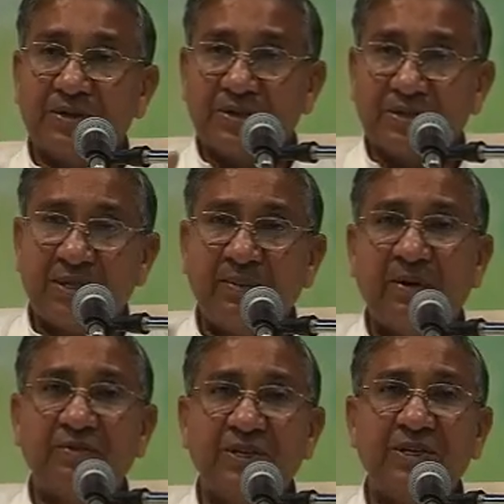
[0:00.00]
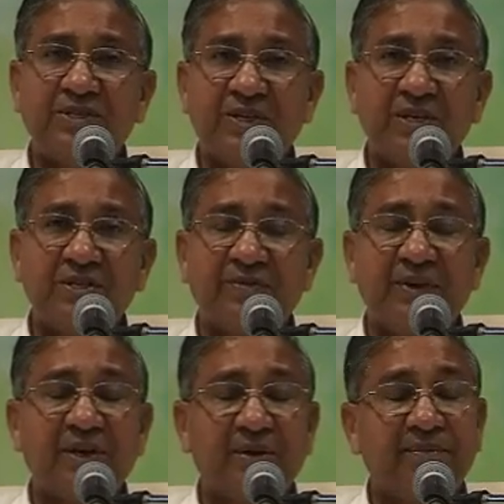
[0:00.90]
some of these things we
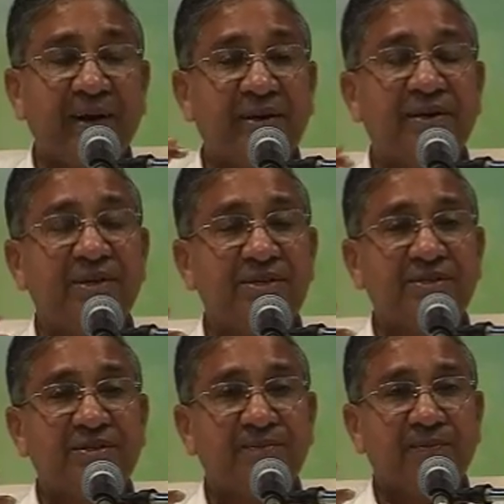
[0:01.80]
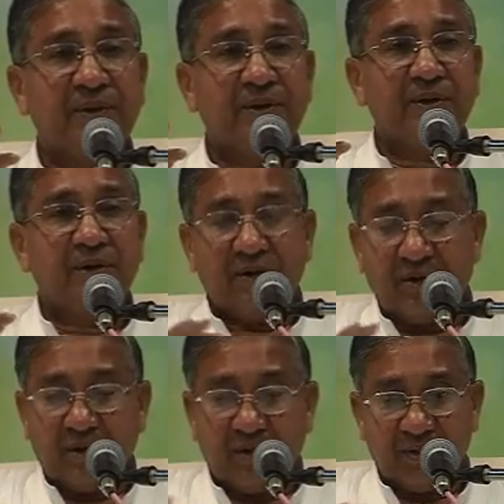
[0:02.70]
can practice
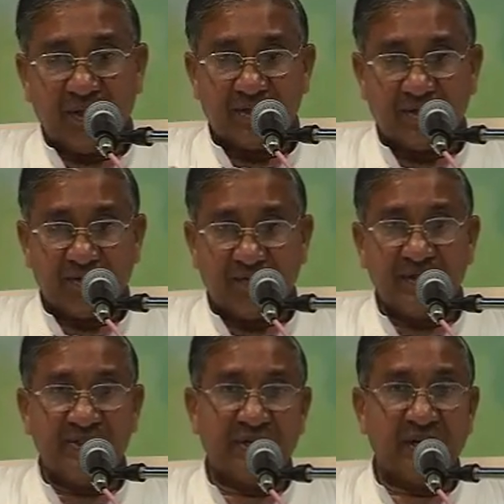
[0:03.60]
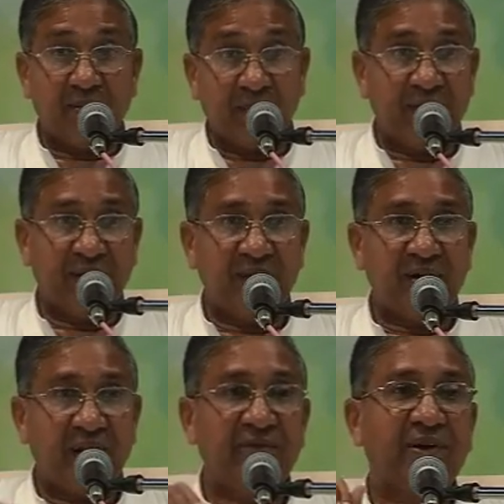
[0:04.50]
on this physical mundane
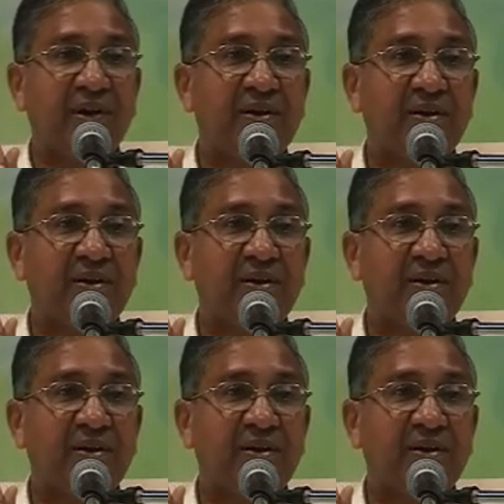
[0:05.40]
level